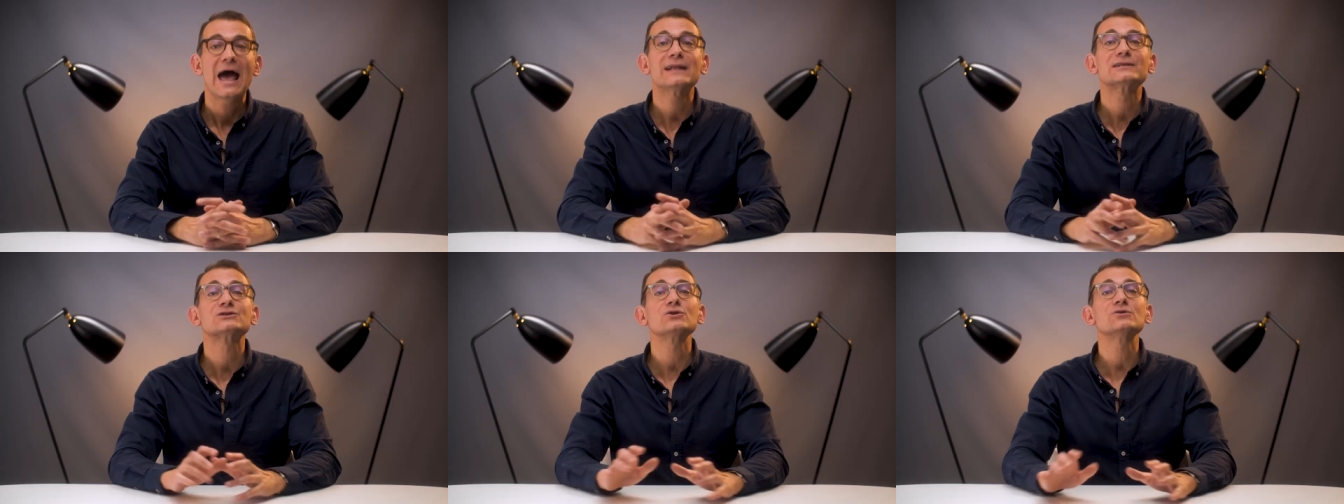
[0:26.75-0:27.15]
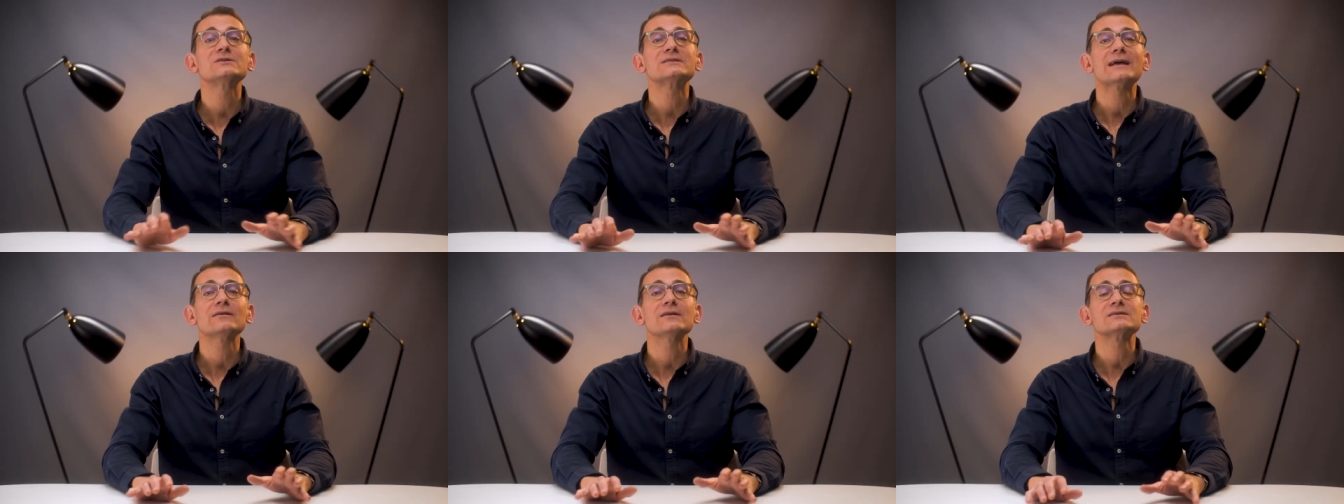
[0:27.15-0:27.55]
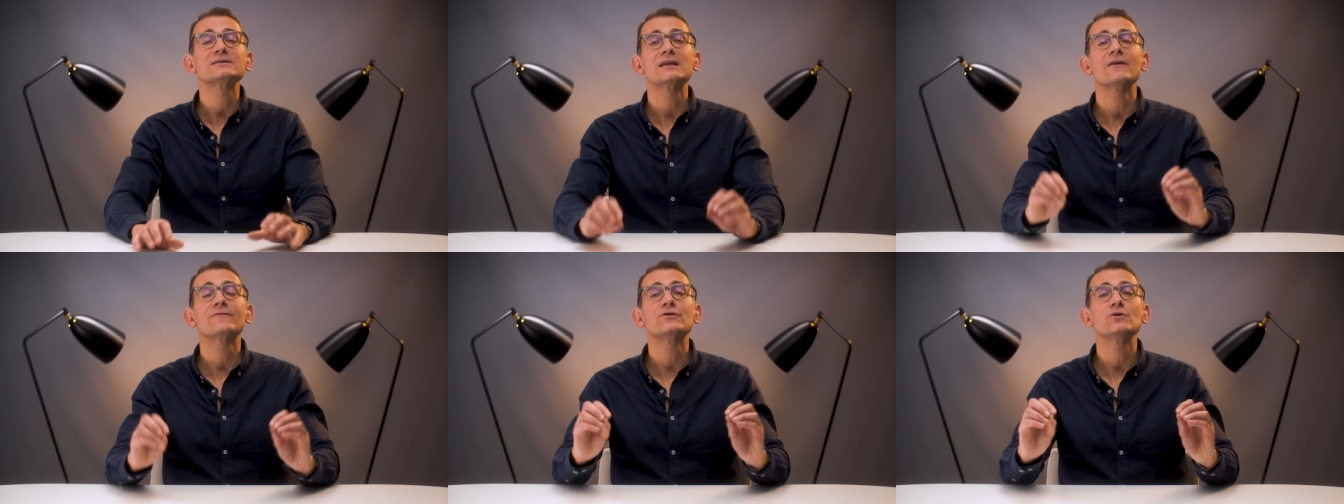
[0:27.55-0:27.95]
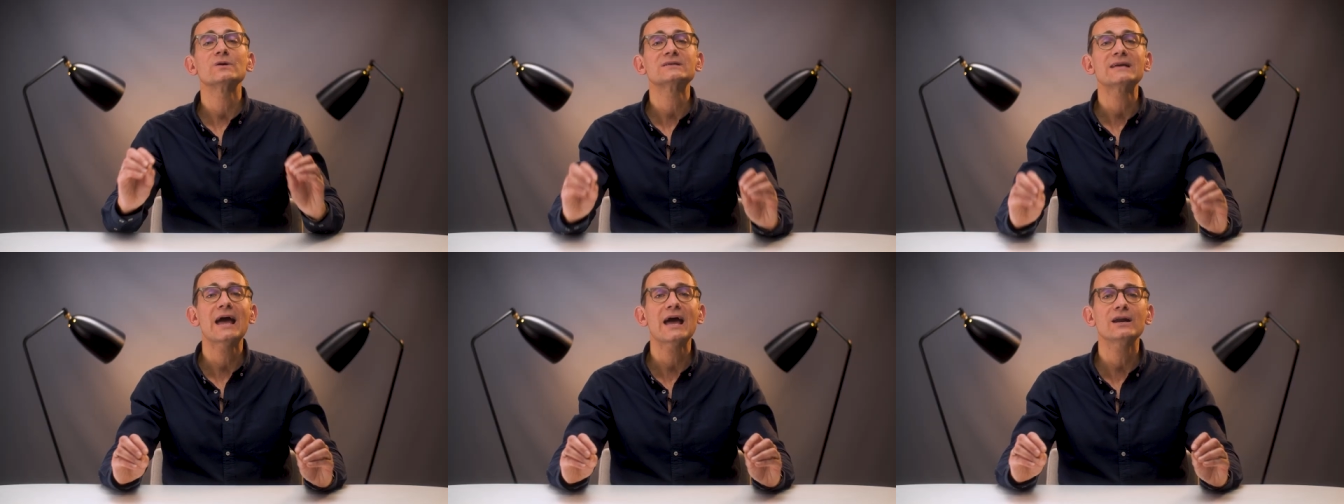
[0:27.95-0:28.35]
And students tell us that if you
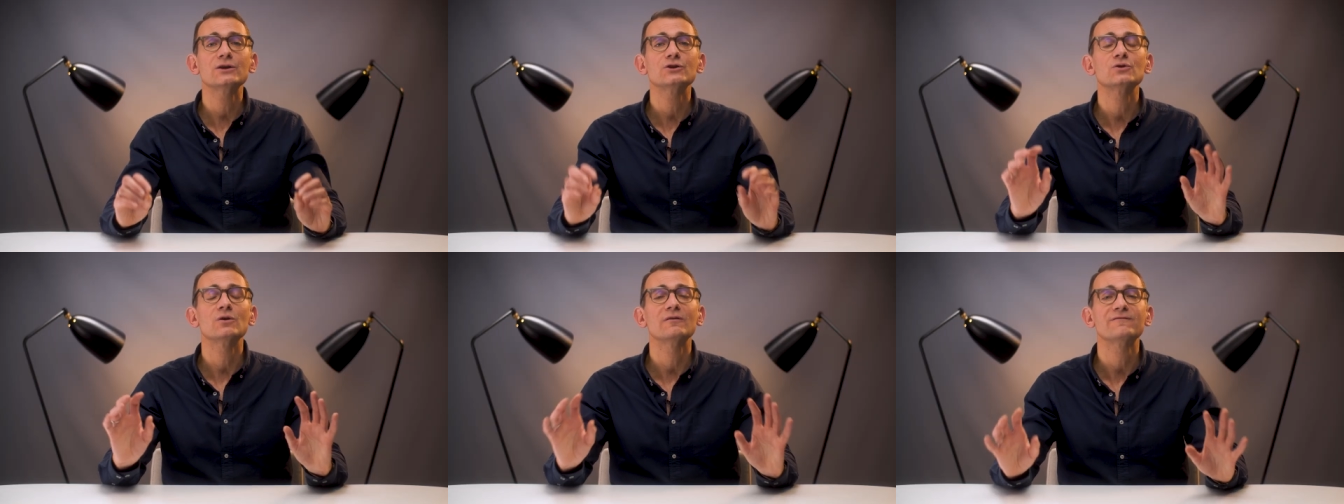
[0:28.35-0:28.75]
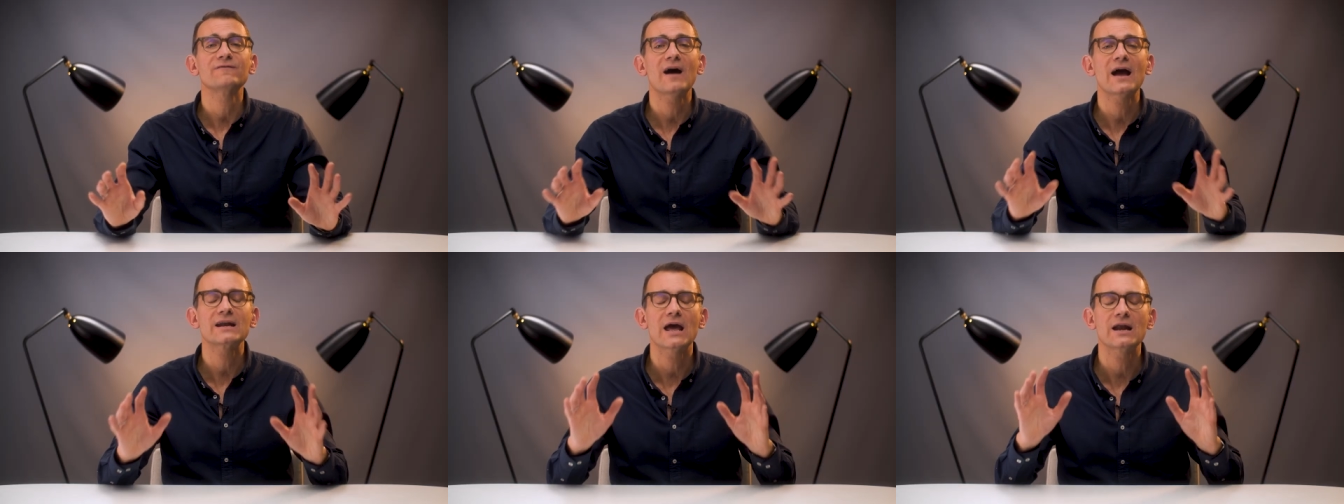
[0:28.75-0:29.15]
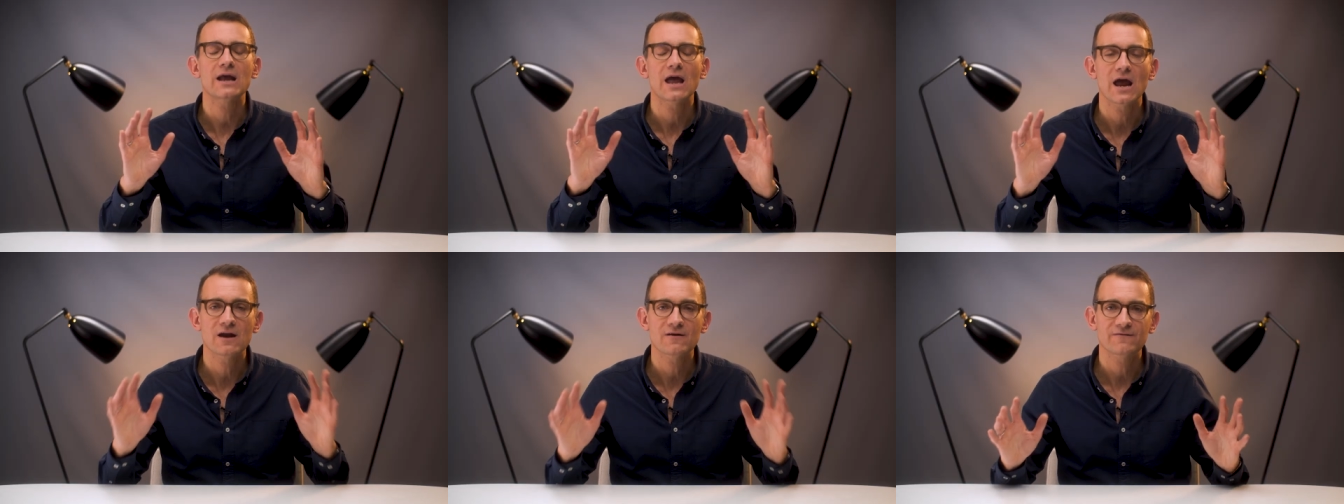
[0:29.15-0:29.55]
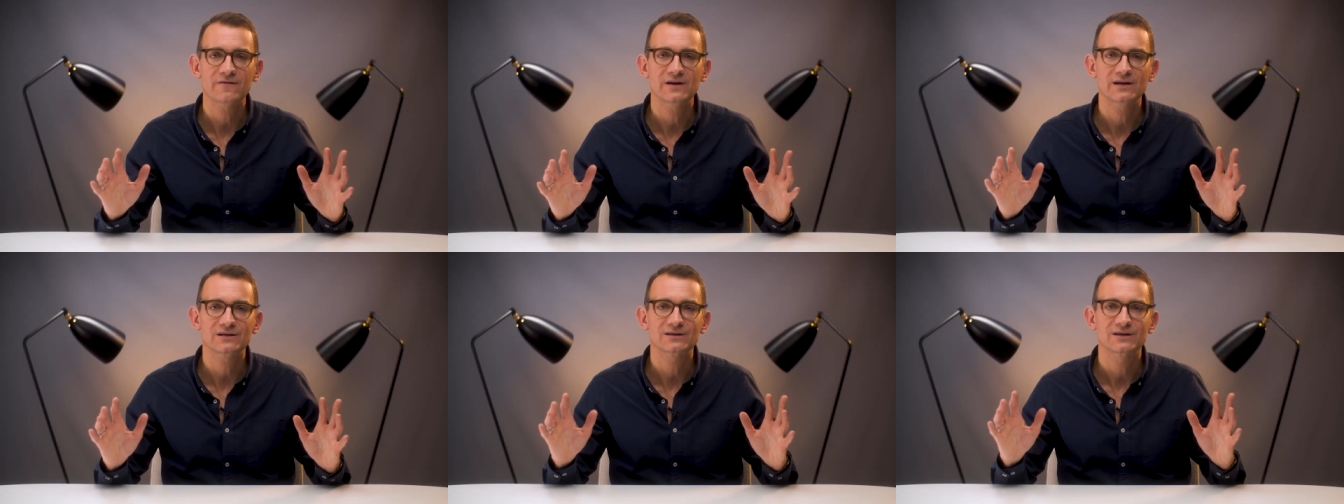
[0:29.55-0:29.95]
attend, you'll find an
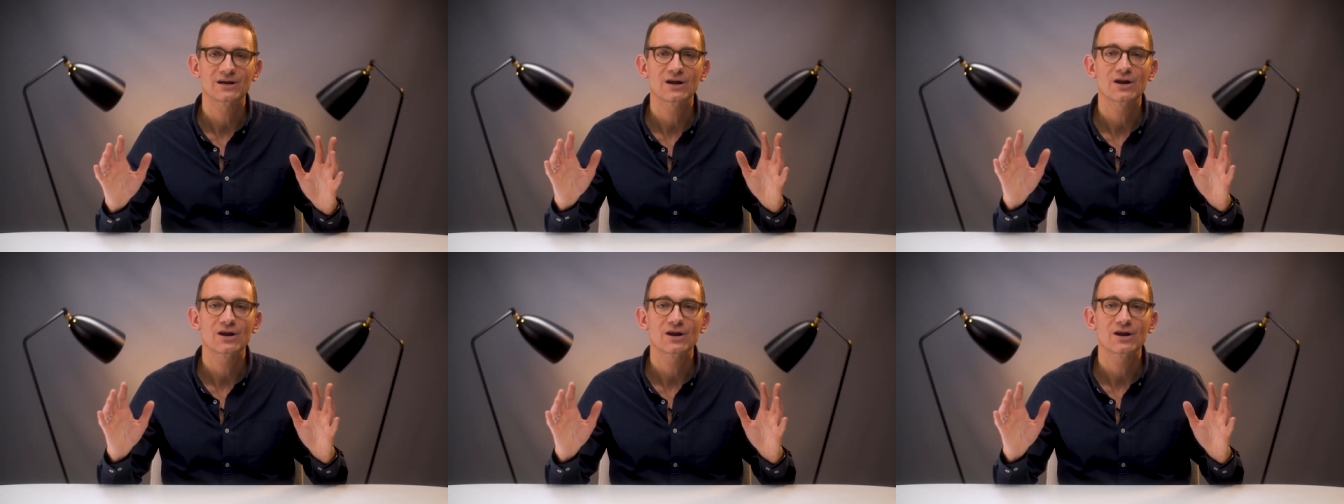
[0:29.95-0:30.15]
infinite